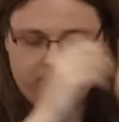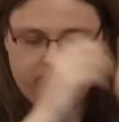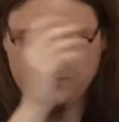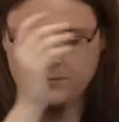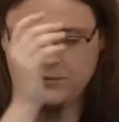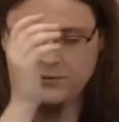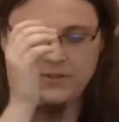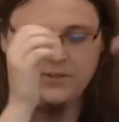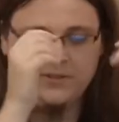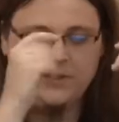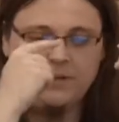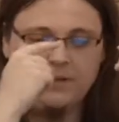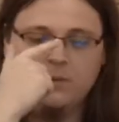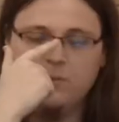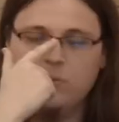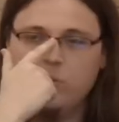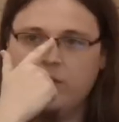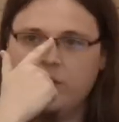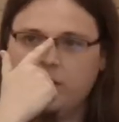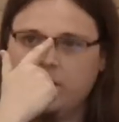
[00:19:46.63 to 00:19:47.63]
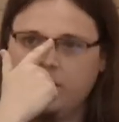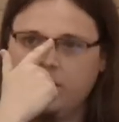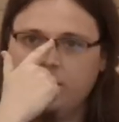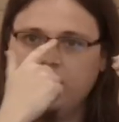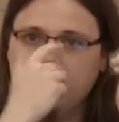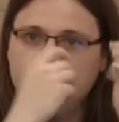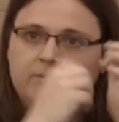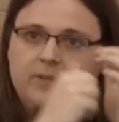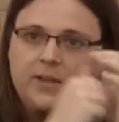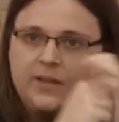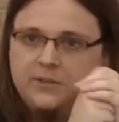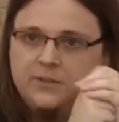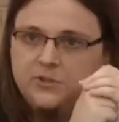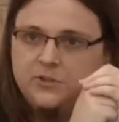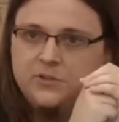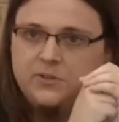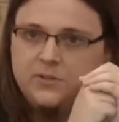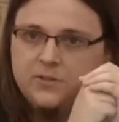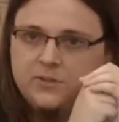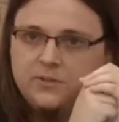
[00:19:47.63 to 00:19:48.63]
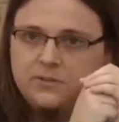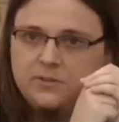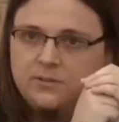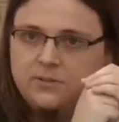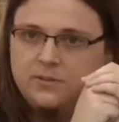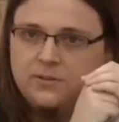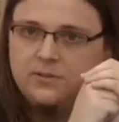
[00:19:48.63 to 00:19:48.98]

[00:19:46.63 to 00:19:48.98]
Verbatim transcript: usually the Quake engines.